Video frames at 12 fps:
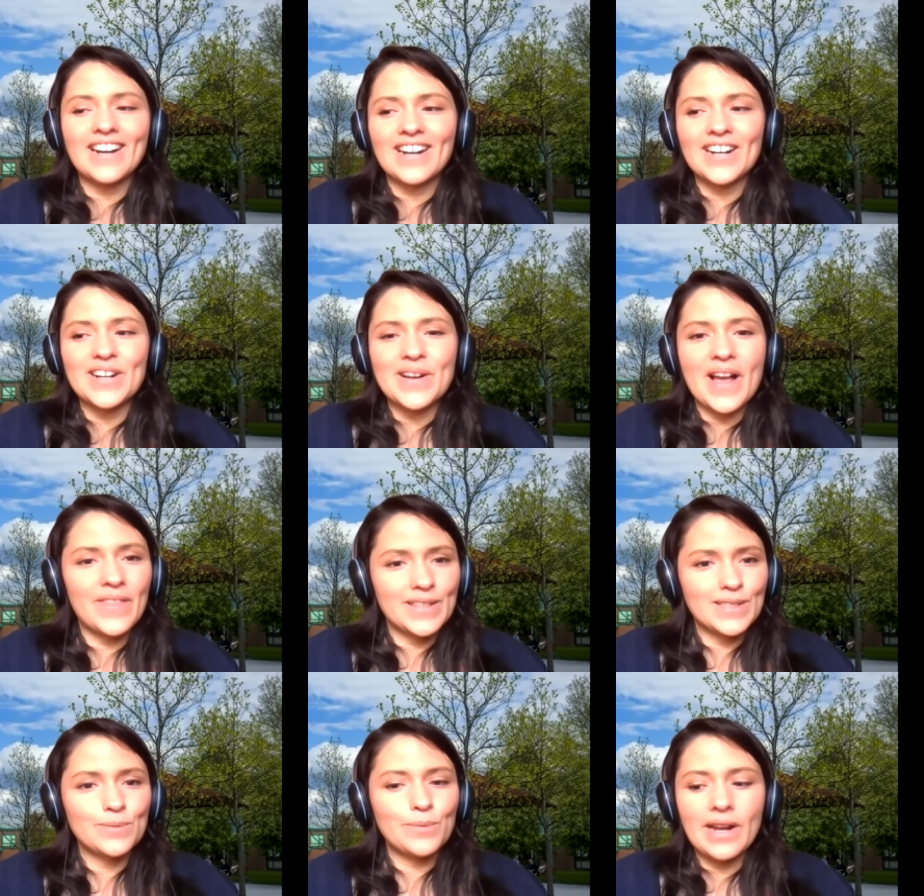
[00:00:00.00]
Uh, and
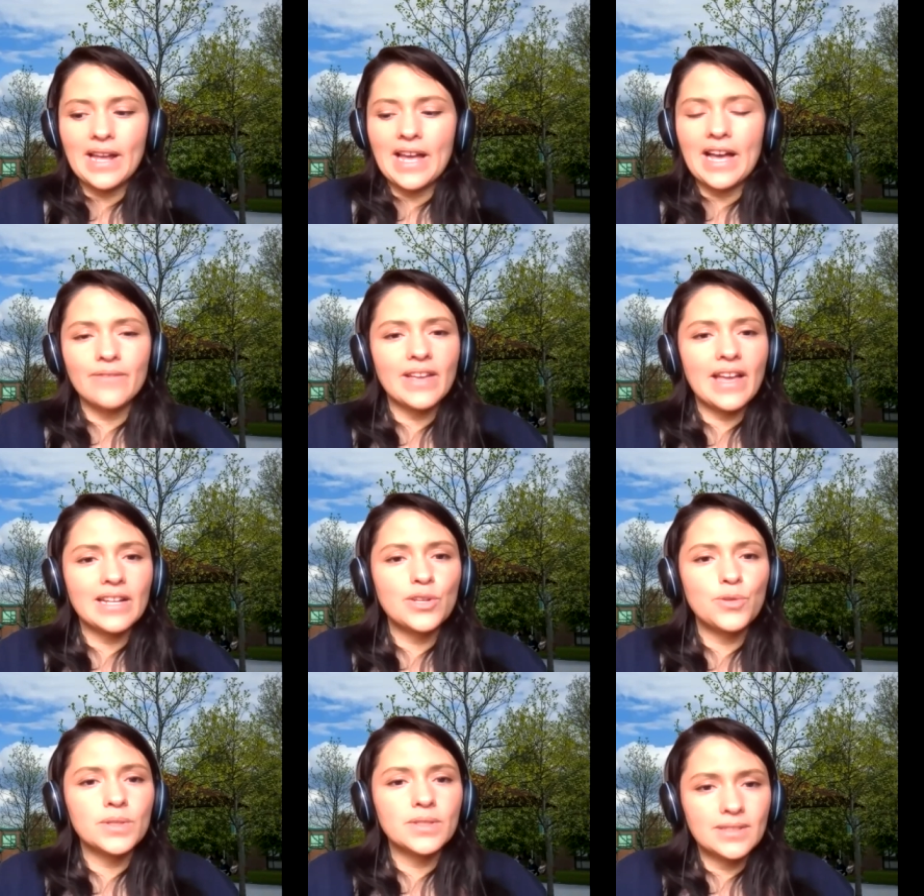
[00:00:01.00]
this is what I have. And
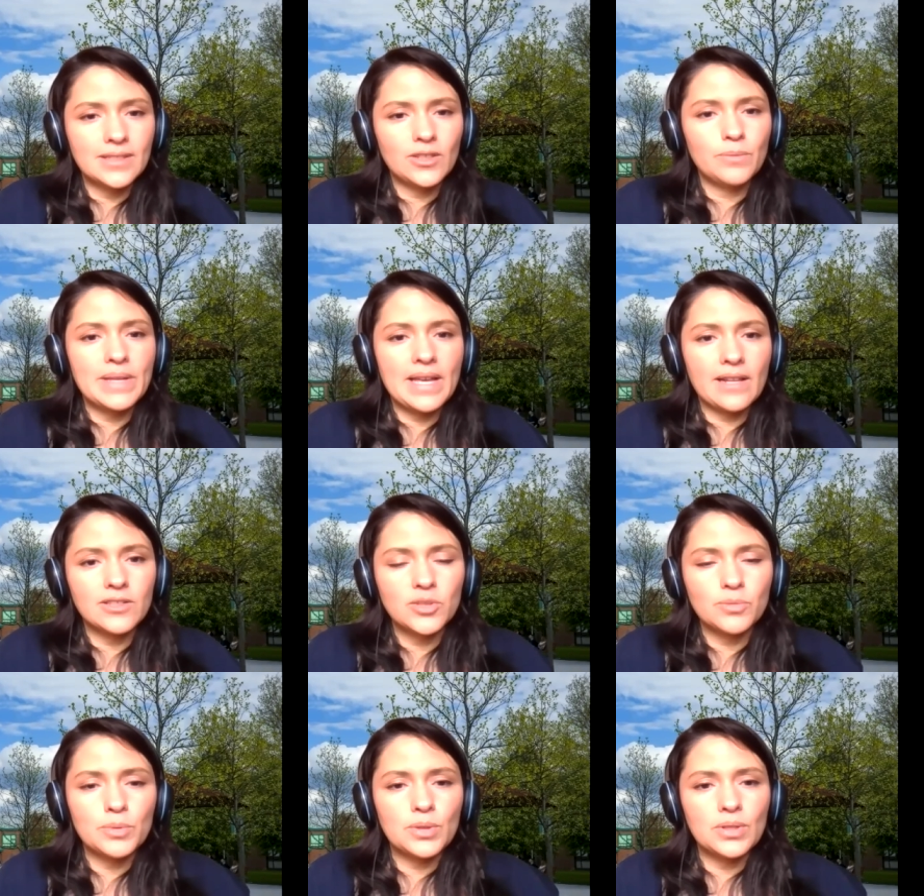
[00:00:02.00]
you will still be
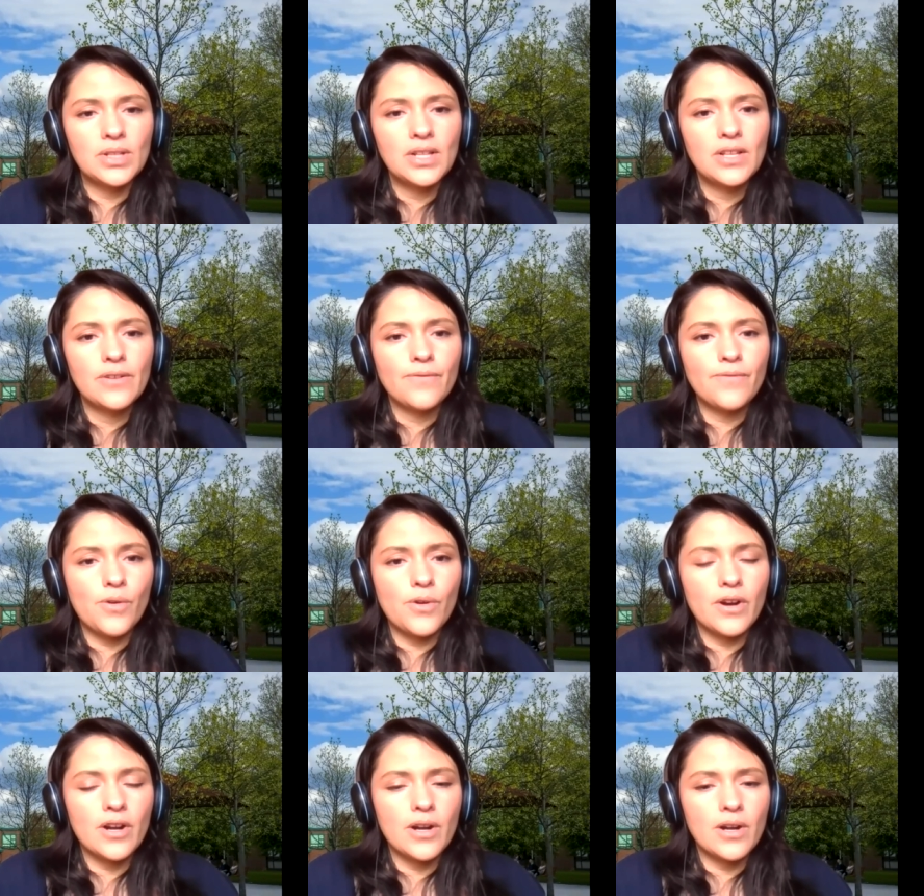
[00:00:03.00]
eligible
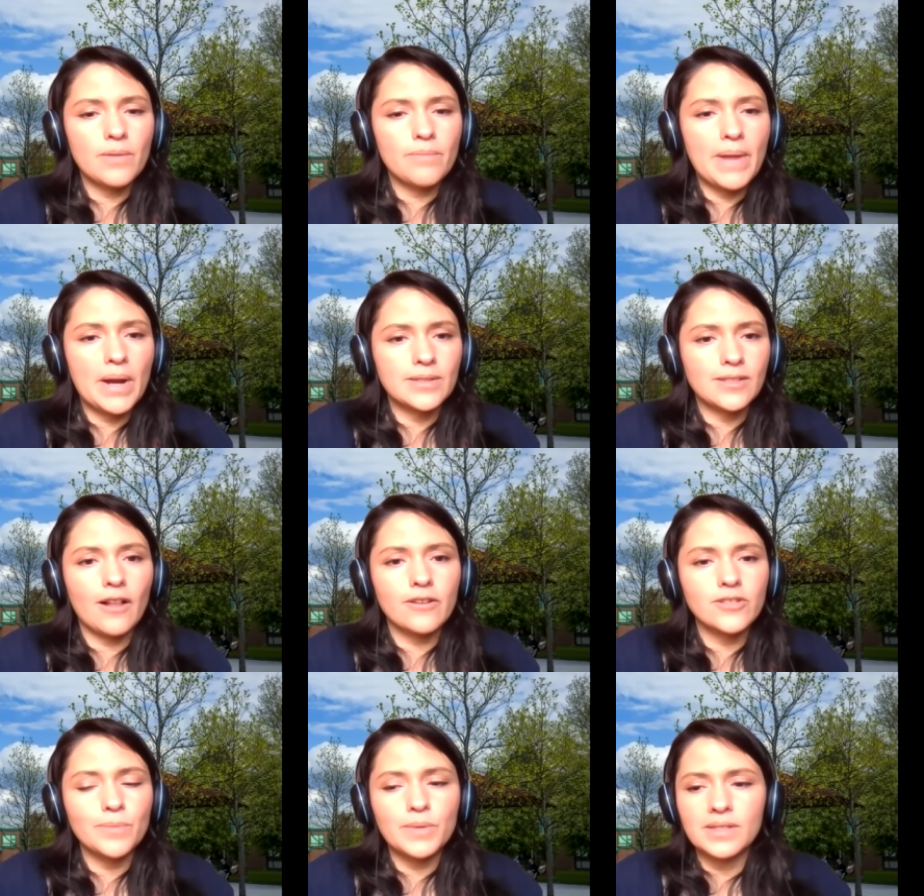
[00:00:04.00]
for merit
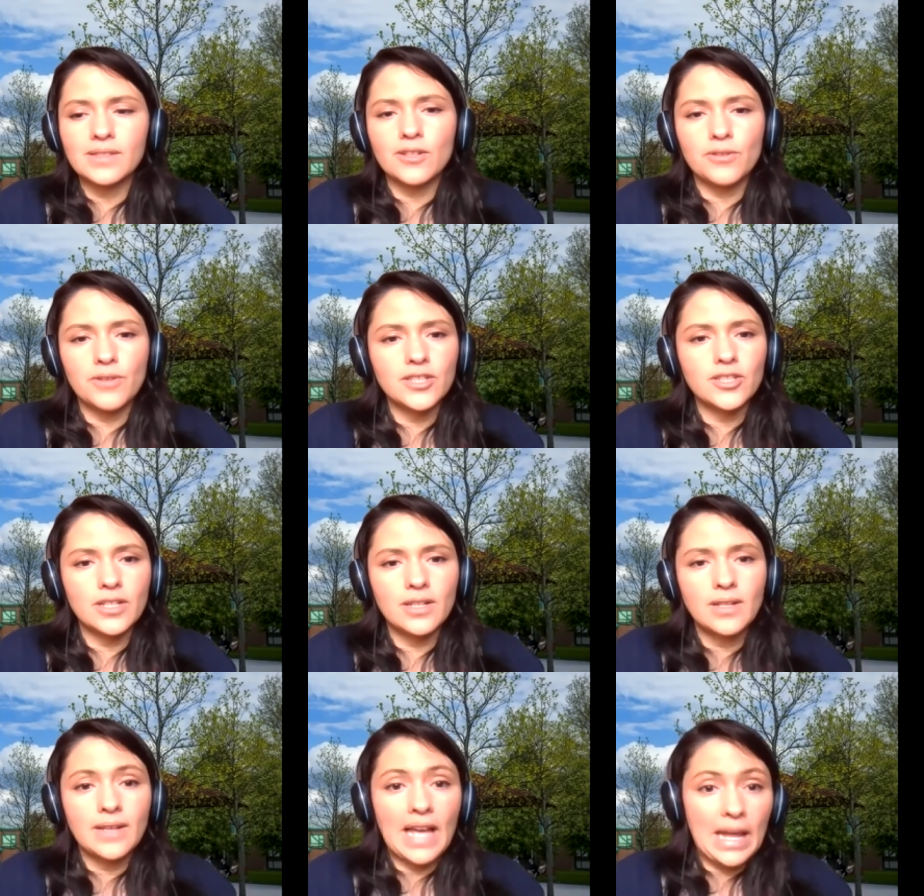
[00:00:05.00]
scholarship
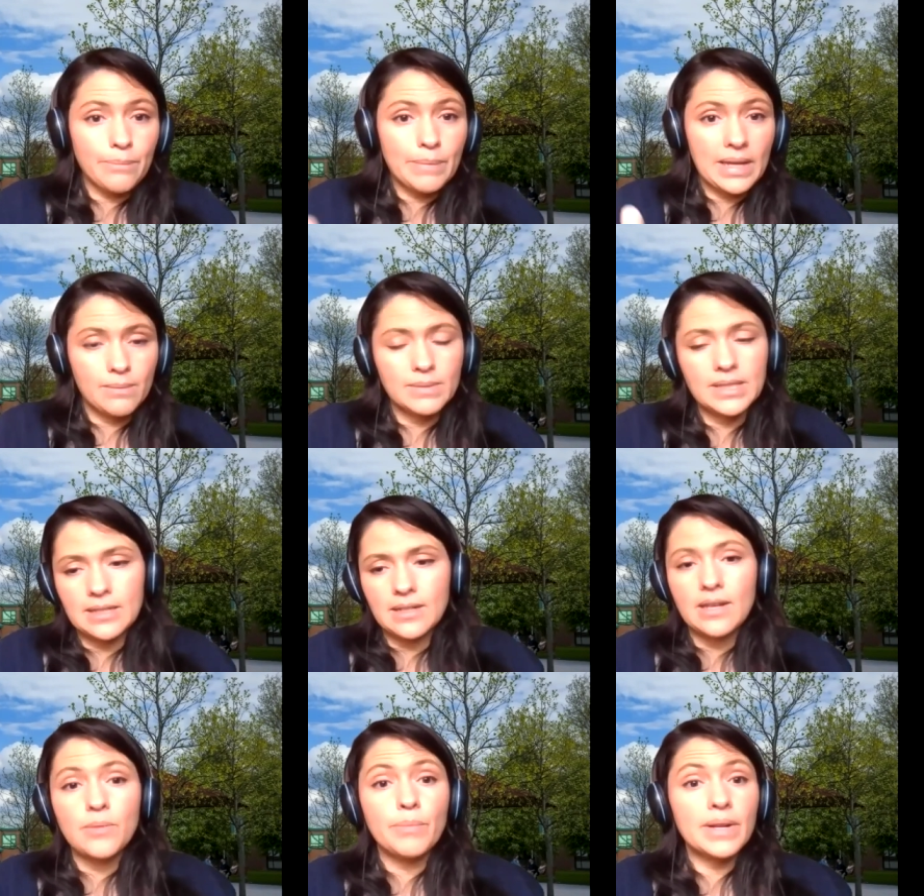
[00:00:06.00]
consideration at Binghamton.